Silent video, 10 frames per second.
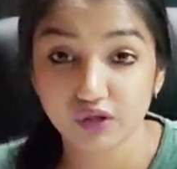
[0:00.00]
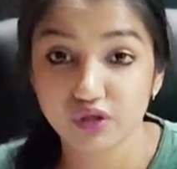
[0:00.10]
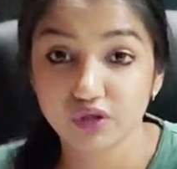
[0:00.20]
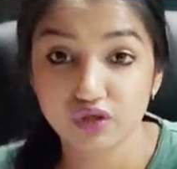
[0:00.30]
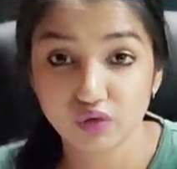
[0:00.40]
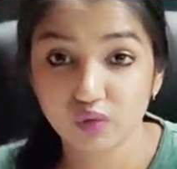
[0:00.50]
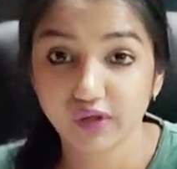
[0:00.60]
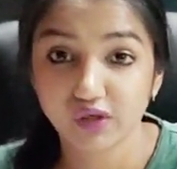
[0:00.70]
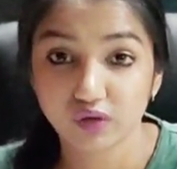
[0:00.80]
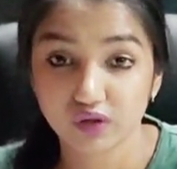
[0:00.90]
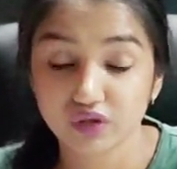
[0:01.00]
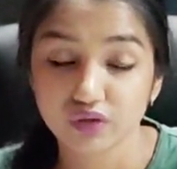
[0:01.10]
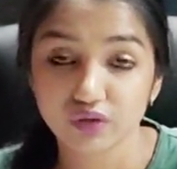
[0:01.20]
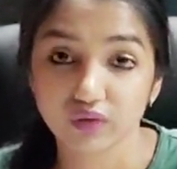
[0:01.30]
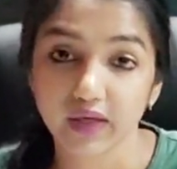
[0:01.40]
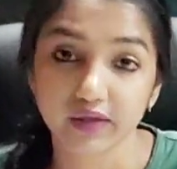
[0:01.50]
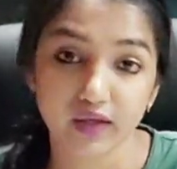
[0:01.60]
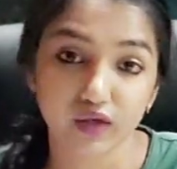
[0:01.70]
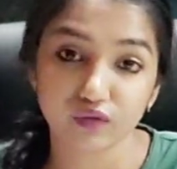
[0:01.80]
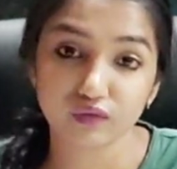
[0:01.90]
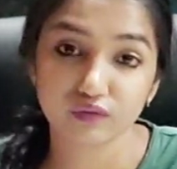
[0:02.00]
to do what you got to do right now.